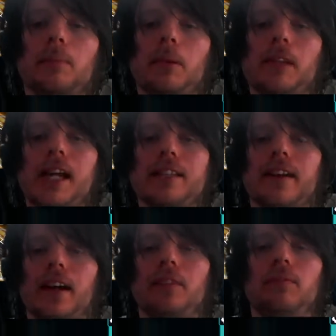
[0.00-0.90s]
But we're not
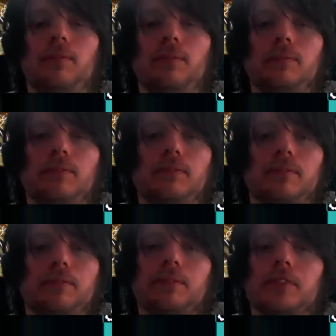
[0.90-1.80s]
done.
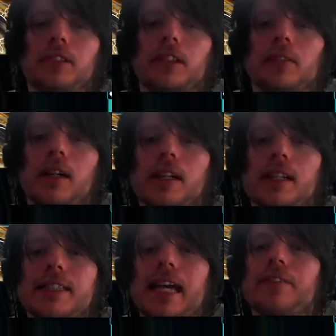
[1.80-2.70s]
What
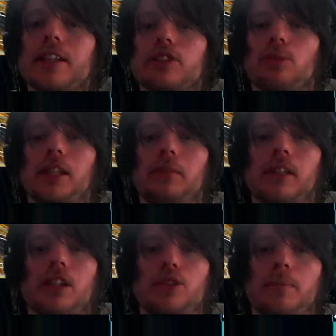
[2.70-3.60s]
good's having a
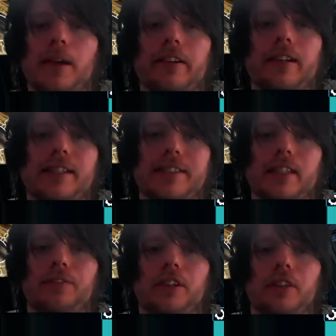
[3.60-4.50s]
2100 Megalith
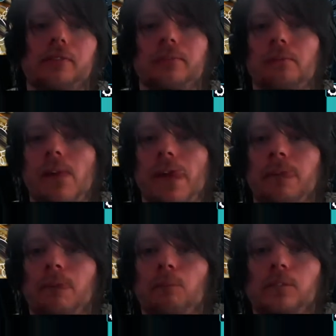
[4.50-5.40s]
on the field?
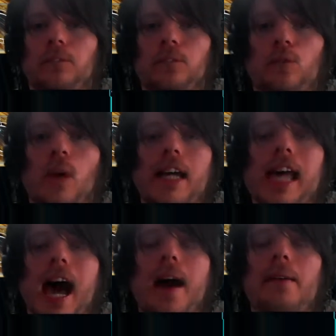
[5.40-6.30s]
Why
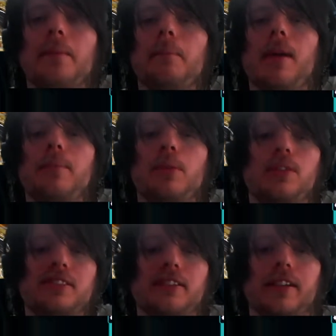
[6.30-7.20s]
not
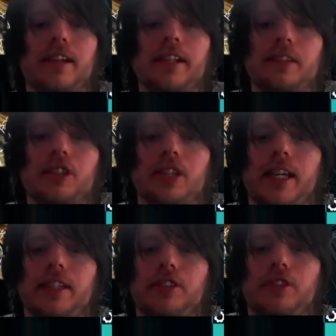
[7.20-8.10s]
booster? And I'm going to show
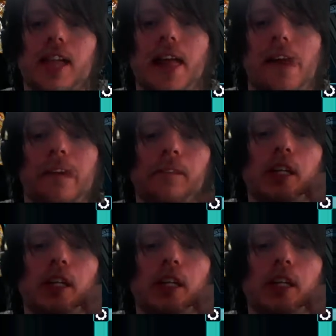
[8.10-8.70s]
you how to do that.